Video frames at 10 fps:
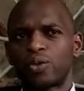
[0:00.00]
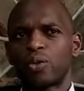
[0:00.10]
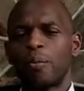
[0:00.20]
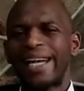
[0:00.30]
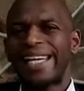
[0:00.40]

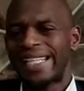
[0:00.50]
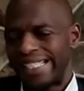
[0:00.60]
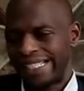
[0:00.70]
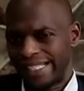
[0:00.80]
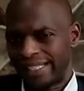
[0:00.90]
to
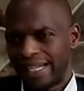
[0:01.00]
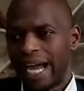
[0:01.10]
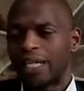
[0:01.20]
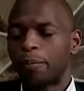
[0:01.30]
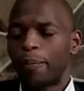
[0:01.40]
manage it
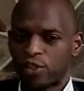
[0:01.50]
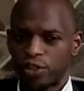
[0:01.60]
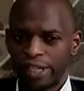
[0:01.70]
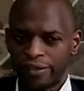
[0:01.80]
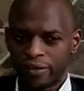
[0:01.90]
at
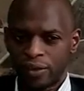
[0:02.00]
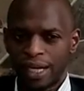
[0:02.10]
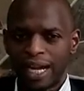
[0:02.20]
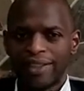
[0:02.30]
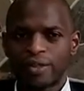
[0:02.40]
personal level.
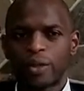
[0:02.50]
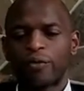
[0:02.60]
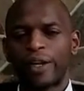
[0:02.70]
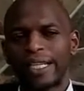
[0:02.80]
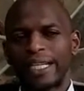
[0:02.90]
And that's why
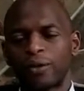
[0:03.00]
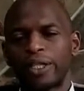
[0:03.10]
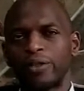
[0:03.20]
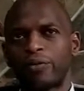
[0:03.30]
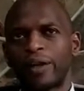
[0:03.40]
finally
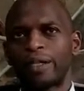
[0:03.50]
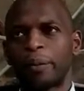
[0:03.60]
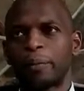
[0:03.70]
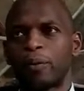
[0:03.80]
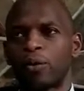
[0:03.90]
when you find
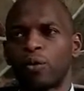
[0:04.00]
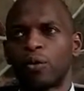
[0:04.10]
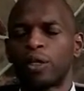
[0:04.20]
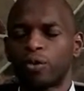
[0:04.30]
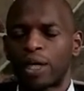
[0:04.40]
people
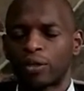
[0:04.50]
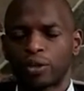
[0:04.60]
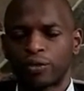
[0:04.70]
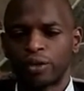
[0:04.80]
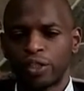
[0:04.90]
going through a lot
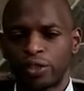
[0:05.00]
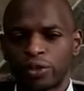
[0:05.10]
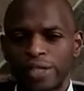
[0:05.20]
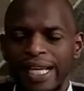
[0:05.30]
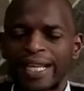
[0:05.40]
of
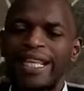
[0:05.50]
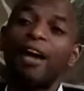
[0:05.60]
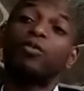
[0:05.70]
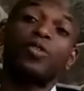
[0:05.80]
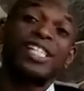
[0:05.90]
issues, they
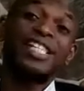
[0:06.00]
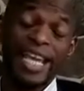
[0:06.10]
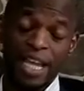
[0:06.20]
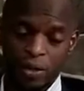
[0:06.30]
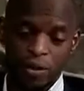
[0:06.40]
have to seek
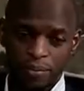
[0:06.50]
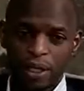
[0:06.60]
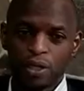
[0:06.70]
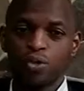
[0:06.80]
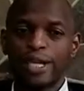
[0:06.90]
help
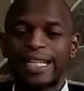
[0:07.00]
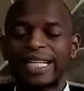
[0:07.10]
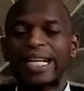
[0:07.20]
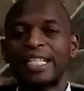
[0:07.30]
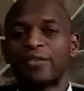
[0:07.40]
to get
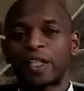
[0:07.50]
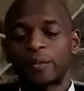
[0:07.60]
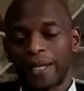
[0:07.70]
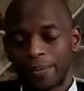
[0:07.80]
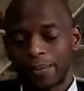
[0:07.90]
a
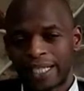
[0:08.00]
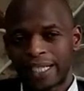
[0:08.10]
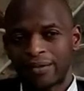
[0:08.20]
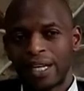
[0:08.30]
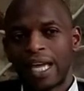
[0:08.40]
different
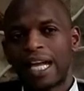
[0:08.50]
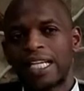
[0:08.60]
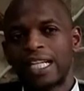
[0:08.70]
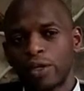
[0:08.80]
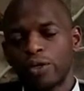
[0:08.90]
perspective. And
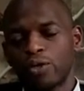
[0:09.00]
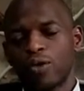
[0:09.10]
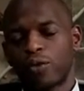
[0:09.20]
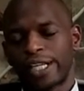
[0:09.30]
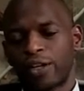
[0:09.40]
even when you
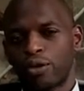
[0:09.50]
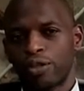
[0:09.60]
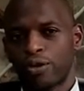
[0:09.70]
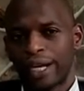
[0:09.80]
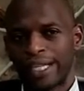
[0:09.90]
go for
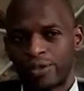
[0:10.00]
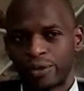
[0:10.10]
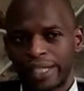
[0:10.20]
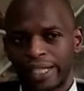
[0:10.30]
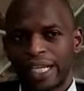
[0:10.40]
psychological
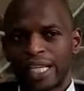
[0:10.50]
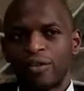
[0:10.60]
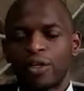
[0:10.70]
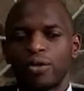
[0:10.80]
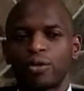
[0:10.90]
counseling,
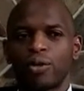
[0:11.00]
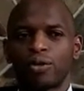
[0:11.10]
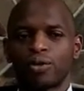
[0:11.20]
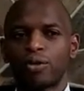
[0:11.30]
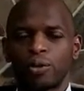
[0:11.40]
even when you go